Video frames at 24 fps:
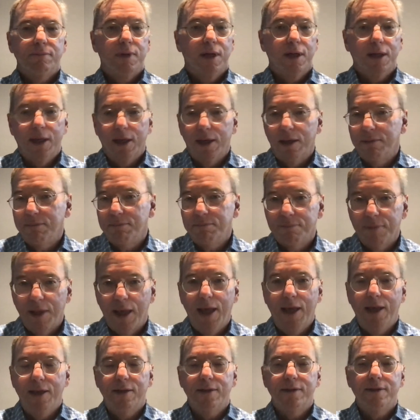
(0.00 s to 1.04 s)
again
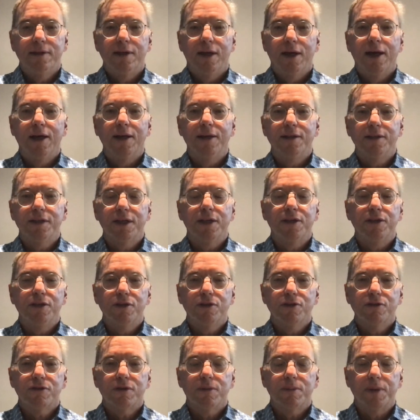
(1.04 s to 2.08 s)
8, 9, 10
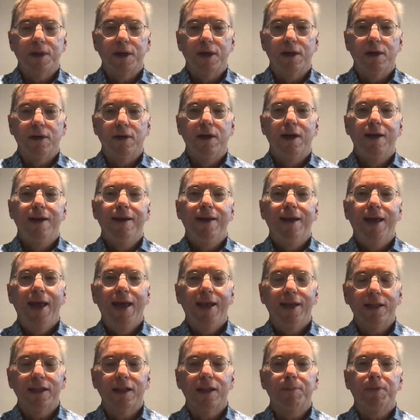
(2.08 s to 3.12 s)
years from now,
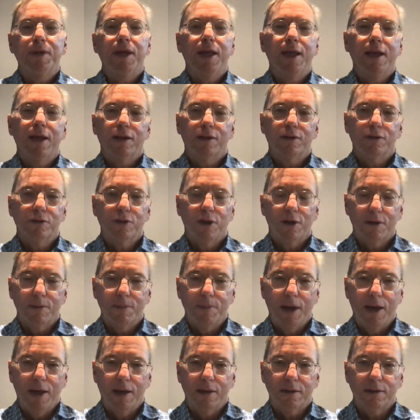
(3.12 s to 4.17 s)
and it'll be handled
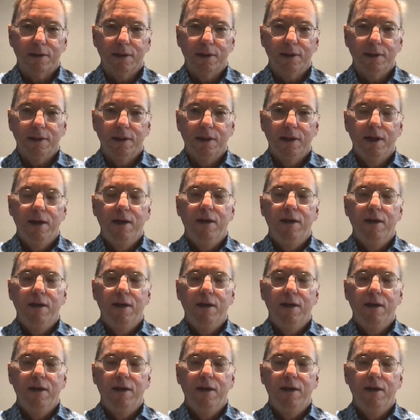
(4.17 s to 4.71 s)
automatically.